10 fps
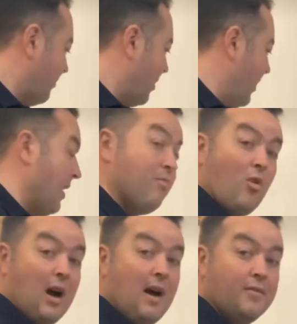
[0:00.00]
and
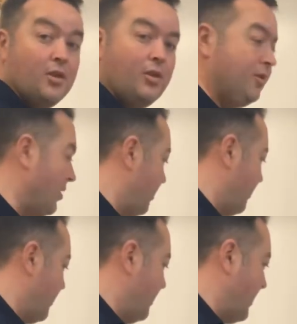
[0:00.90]
what I've done in
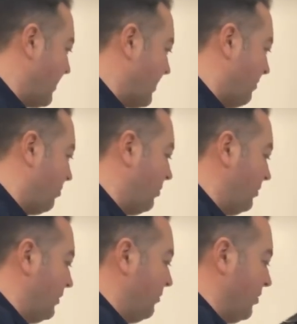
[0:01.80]
this example,
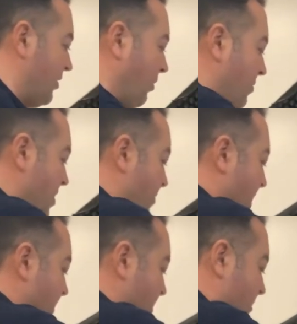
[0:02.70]
which is probably your
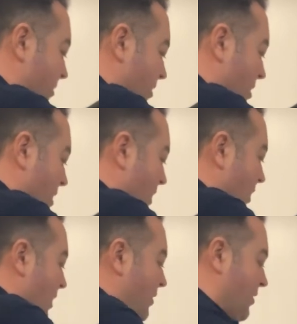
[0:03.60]
best
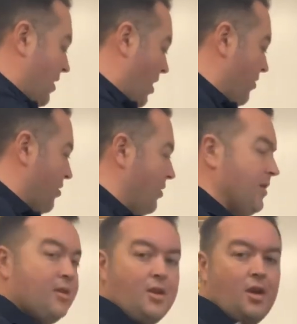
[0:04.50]
scenario,
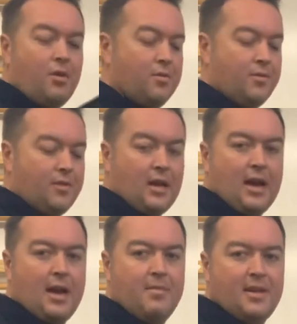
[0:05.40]
is to use
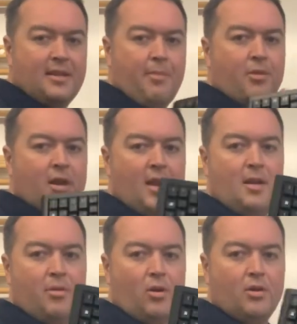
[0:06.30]
a separate
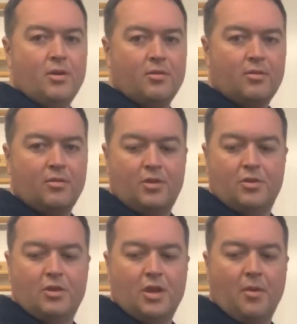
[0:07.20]
keyboard. So it's
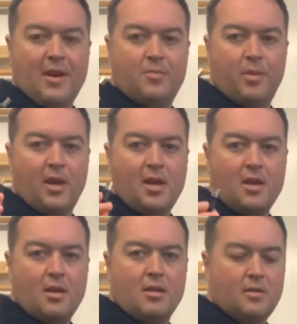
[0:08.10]
just a USB
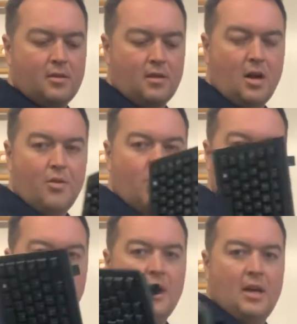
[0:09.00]

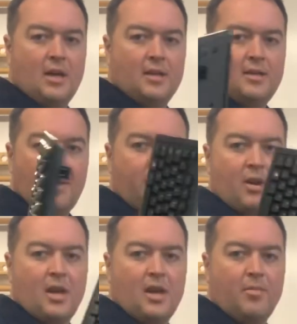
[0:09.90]
scenario,
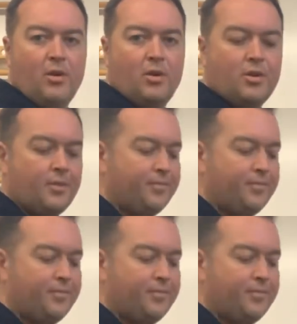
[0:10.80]
separate keyboard,